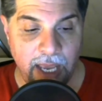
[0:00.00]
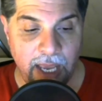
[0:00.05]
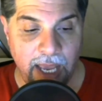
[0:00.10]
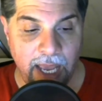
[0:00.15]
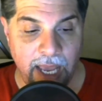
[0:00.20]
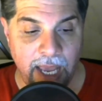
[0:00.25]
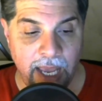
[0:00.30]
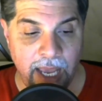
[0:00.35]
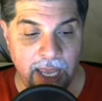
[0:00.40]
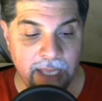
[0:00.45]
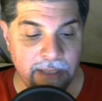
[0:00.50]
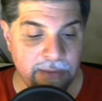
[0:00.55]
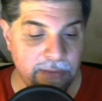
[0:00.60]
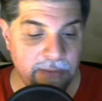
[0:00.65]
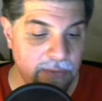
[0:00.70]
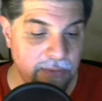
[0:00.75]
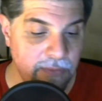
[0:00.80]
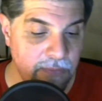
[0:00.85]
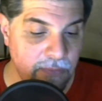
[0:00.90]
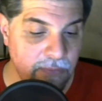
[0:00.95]
And
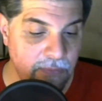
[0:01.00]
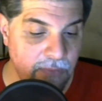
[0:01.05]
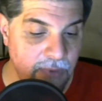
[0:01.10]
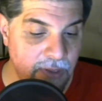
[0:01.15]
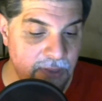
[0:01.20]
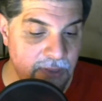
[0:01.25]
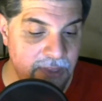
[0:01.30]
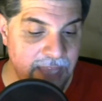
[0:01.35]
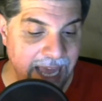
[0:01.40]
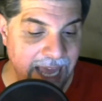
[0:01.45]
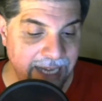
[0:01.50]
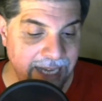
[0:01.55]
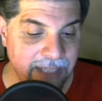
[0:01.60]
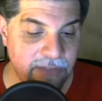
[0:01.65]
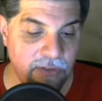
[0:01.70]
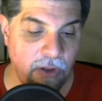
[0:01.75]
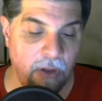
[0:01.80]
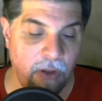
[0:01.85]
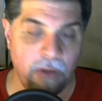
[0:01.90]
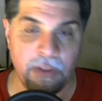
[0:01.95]
that
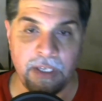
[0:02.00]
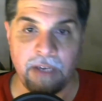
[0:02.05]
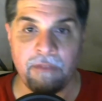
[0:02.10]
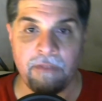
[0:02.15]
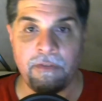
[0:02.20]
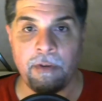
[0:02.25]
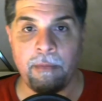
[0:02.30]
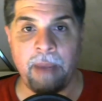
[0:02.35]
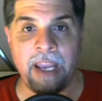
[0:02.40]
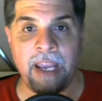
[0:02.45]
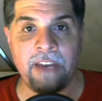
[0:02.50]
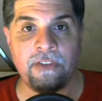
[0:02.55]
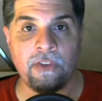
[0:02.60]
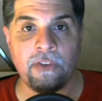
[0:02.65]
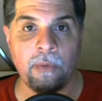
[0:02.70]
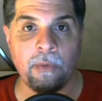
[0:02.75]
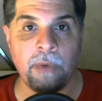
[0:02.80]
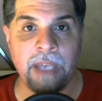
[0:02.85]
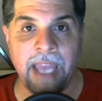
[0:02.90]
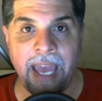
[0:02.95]
is all the
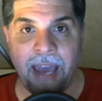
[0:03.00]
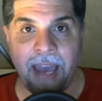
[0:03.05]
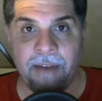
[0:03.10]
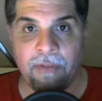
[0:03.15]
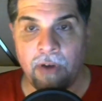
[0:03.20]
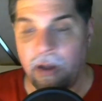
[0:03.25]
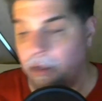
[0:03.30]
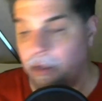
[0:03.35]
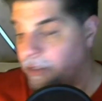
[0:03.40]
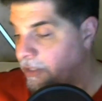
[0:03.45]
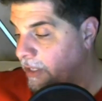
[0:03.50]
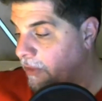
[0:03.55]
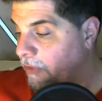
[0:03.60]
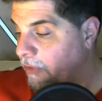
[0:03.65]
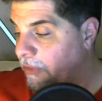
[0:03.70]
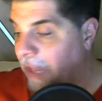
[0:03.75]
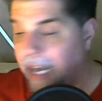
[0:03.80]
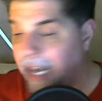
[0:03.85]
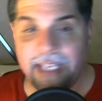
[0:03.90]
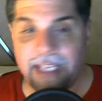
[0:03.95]
information we have on
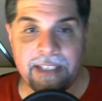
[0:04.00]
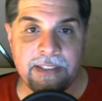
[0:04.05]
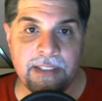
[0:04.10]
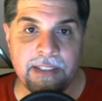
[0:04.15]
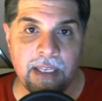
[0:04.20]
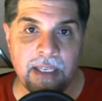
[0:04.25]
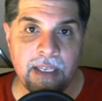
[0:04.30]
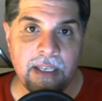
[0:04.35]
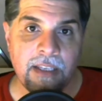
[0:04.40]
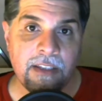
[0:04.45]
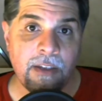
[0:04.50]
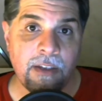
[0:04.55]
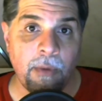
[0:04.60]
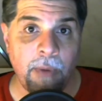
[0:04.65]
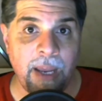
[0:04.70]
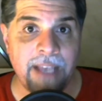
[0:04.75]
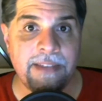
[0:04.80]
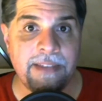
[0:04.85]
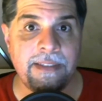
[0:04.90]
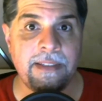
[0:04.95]
synthetics. The
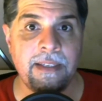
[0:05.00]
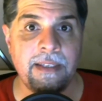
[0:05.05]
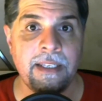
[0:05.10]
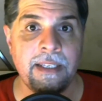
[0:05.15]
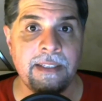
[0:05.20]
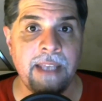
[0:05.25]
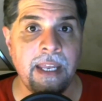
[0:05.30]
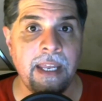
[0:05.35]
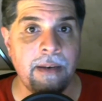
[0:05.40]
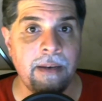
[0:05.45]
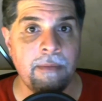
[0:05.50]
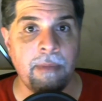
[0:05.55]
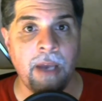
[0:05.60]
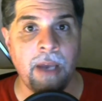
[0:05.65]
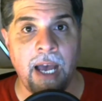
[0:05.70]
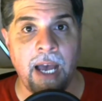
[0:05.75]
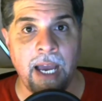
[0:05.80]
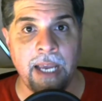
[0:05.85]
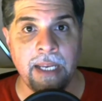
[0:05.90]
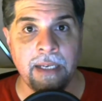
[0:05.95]
rest is hidden
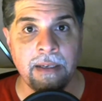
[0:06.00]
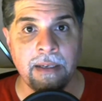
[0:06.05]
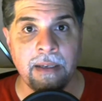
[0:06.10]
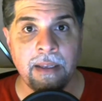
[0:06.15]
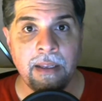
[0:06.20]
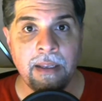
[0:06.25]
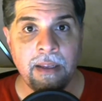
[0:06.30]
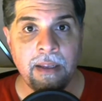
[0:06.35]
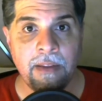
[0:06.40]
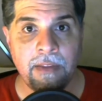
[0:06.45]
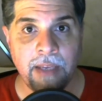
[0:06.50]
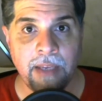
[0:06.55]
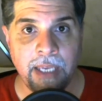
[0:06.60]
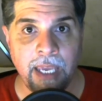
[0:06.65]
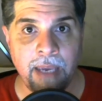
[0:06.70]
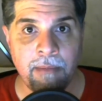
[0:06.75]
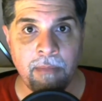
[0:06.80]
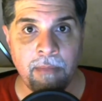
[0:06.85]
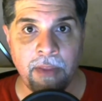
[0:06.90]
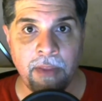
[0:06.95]
behind the
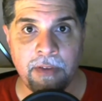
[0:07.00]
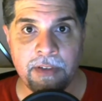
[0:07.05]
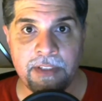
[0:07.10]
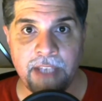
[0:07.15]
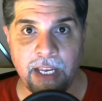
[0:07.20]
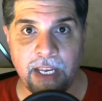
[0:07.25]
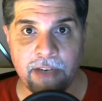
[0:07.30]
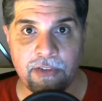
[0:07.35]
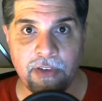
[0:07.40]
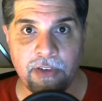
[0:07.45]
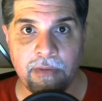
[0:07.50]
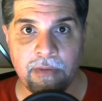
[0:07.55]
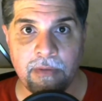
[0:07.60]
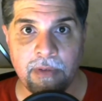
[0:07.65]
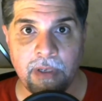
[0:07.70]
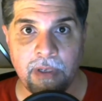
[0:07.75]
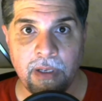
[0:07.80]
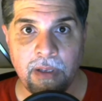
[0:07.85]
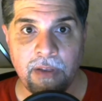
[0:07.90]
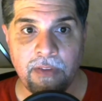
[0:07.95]
Game Mother section.
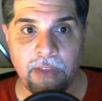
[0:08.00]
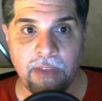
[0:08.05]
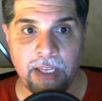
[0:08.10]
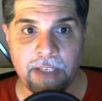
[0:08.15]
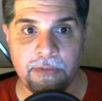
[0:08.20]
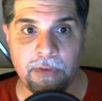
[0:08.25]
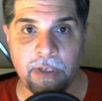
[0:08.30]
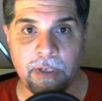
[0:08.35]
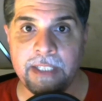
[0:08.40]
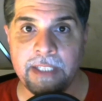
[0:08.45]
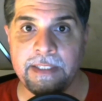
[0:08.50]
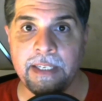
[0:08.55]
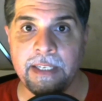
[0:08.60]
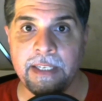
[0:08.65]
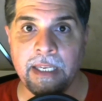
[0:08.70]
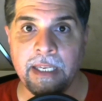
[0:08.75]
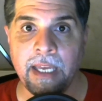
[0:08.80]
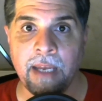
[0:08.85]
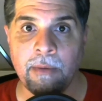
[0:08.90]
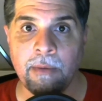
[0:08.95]
Thanks for
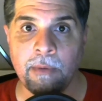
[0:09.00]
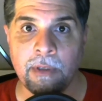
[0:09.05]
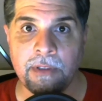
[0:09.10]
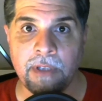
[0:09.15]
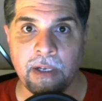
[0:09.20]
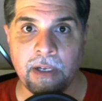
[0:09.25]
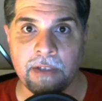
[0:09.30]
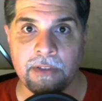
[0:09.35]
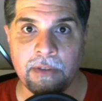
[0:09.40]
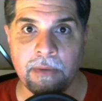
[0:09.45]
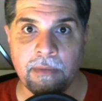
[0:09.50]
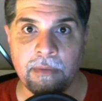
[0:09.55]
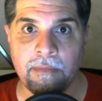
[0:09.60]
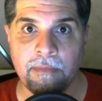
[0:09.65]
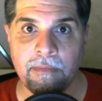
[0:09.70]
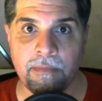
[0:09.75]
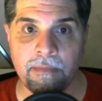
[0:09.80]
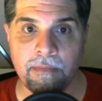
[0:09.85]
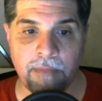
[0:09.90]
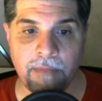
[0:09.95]
listening, and we'll talk soon.
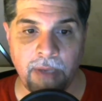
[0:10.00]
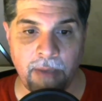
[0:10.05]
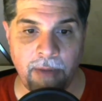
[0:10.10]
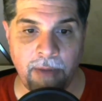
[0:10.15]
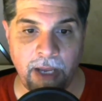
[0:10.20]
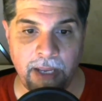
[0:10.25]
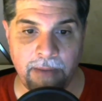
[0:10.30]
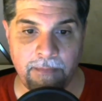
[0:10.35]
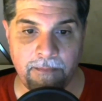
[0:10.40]
Bye-bye.